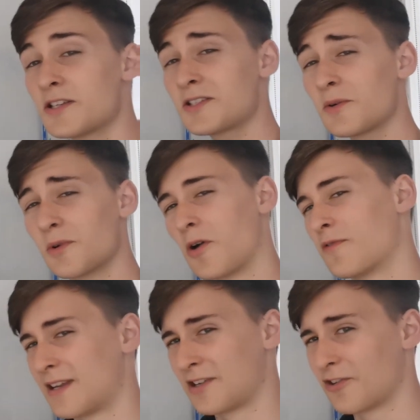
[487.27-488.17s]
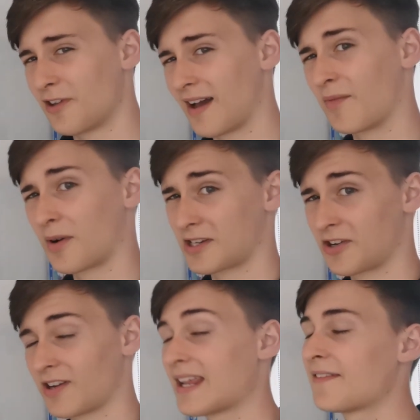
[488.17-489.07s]
So hopefully you have worked
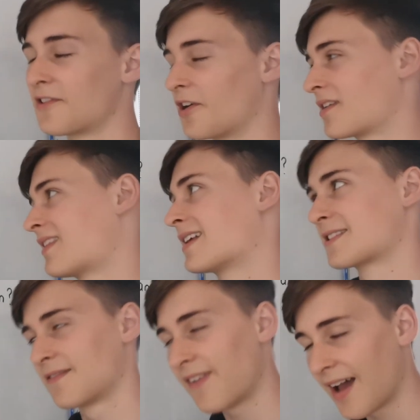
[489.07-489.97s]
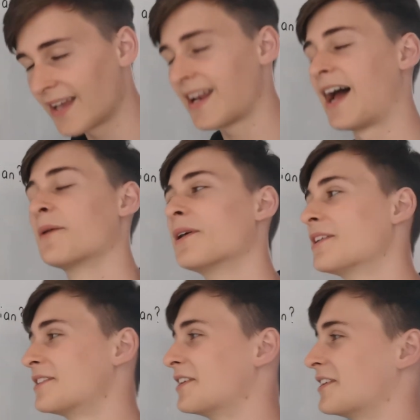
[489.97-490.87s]
it out. If not, that's fine, I will
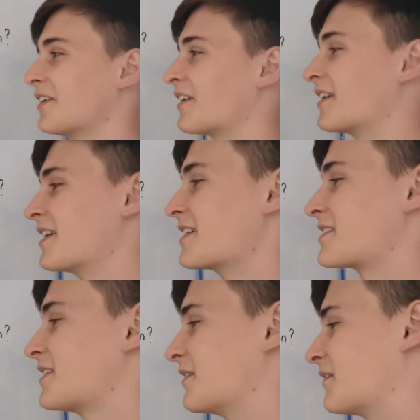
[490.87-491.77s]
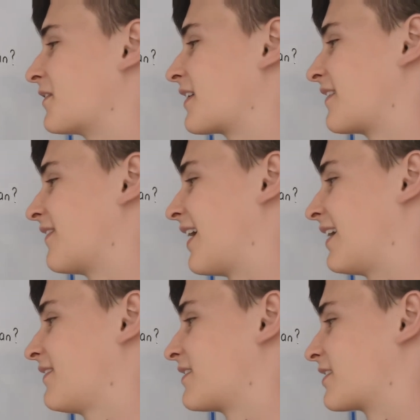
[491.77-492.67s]
do it now. So
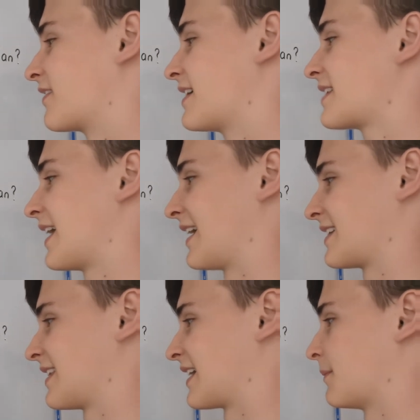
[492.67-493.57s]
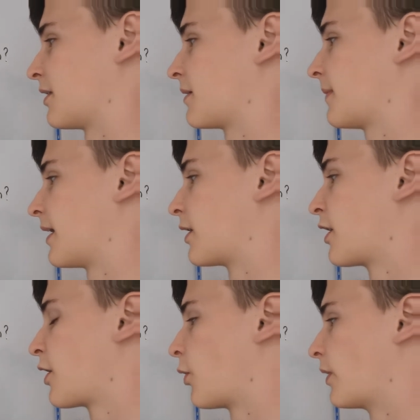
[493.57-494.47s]
45 degrees, I like to think about it by,
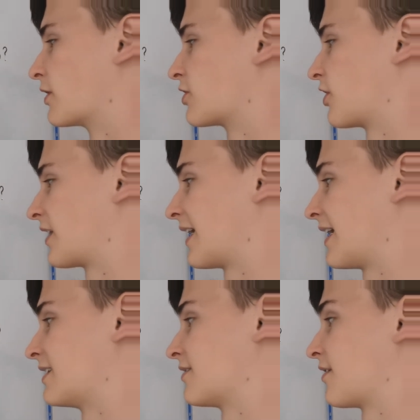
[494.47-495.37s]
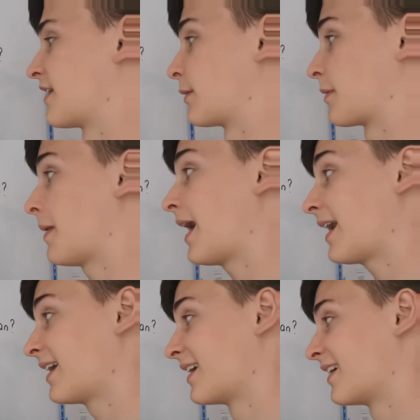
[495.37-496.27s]
we're turning it into the thing with
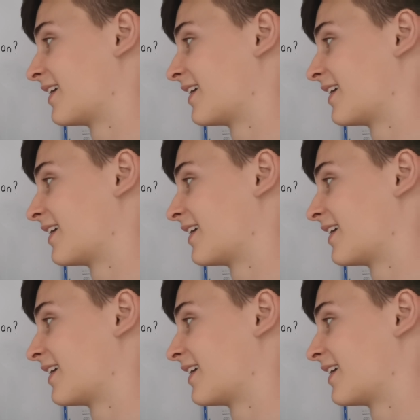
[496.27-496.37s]
pi,